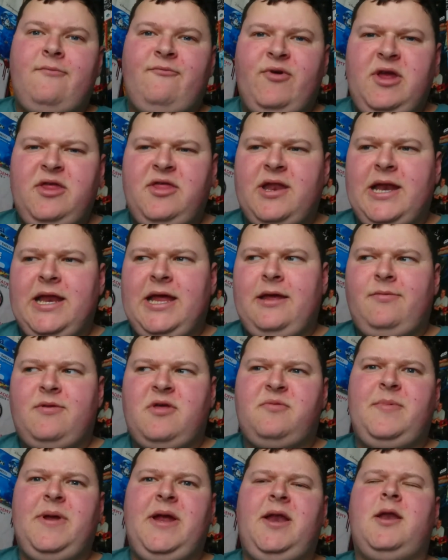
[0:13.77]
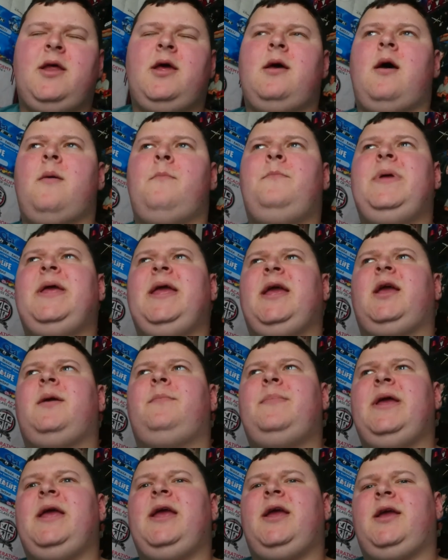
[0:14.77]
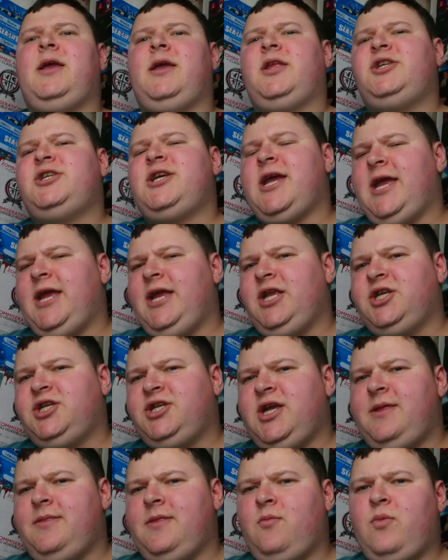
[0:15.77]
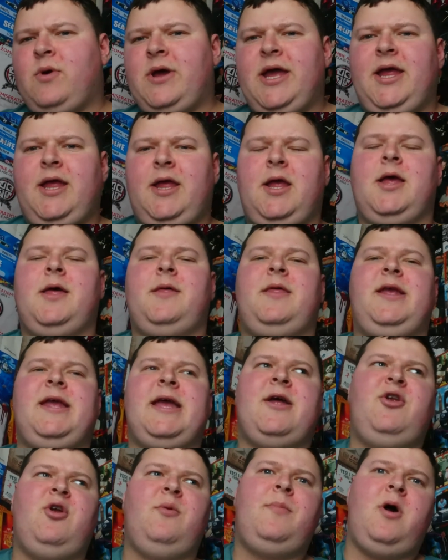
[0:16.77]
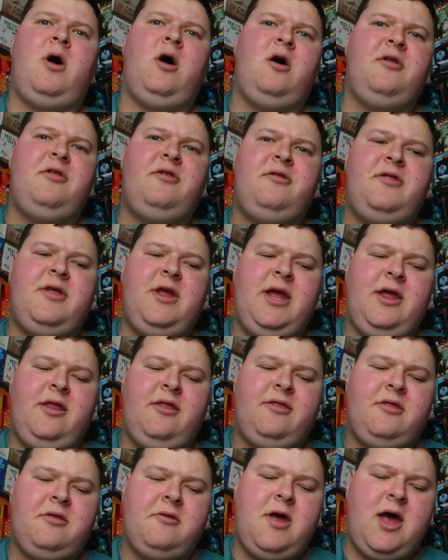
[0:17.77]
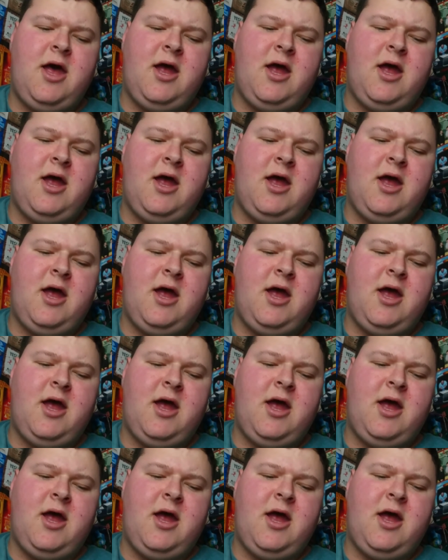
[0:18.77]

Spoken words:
Recently, there's been a big change in the way the annual pass is